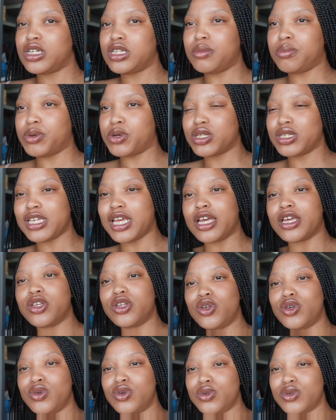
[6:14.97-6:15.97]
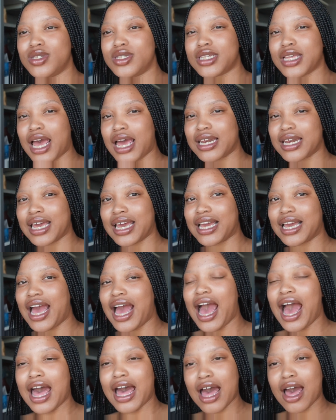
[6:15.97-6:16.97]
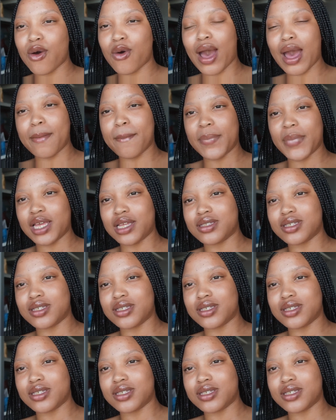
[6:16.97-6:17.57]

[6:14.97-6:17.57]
the books I use, and like how I make